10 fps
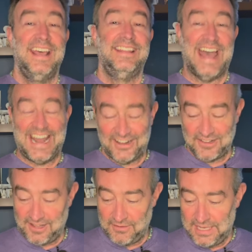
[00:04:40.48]
that
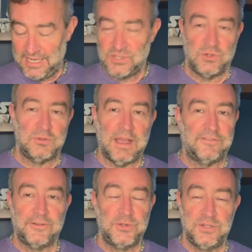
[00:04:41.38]
although he's
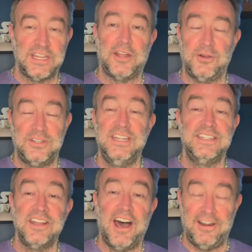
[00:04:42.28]
respectful to his elders, he's
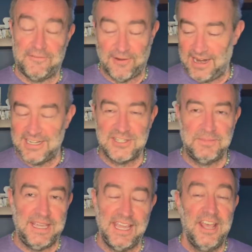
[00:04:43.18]
not afraid to
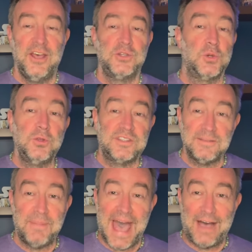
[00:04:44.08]
speak truth
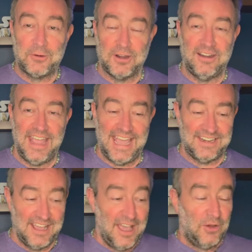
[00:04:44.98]
to power.
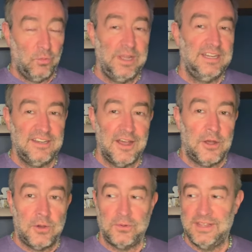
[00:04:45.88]
And we
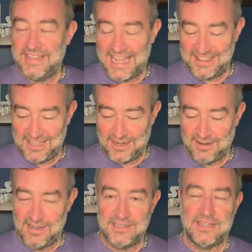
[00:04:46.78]
know that there
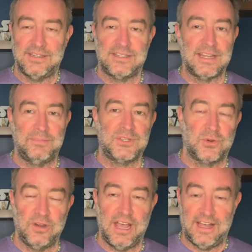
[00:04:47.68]
is some
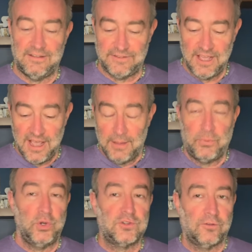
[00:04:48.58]
sort of
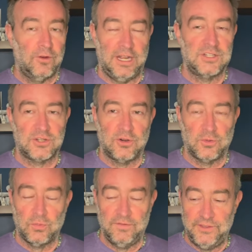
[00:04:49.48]
push for an
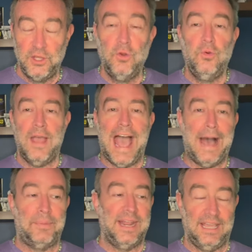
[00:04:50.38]
external review
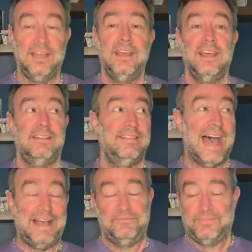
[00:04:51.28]
happening
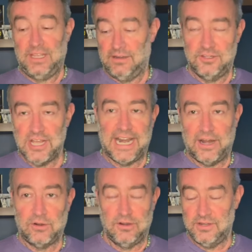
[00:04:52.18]
that, you know, the Jedi
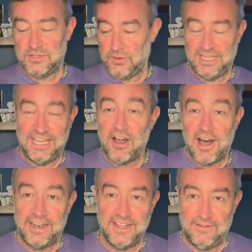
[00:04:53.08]
Order is going to get
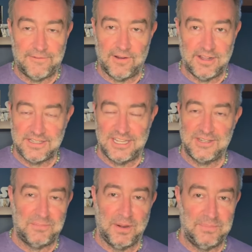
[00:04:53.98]
audited for all intents
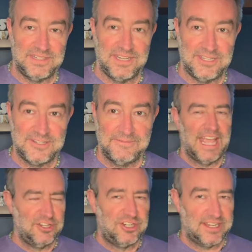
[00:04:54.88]
and purposes.
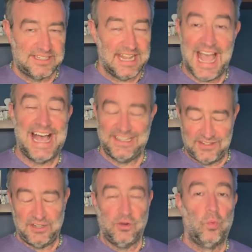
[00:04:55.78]
And just
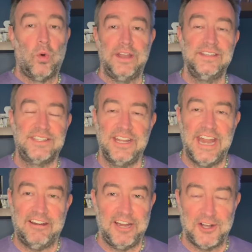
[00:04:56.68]
as, you know, one
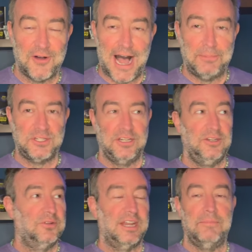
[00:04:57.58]
scenario option,
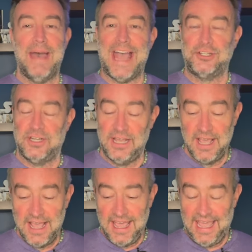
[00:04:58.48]
you can imagine
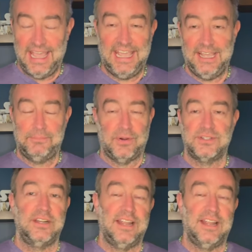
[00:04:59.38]
a person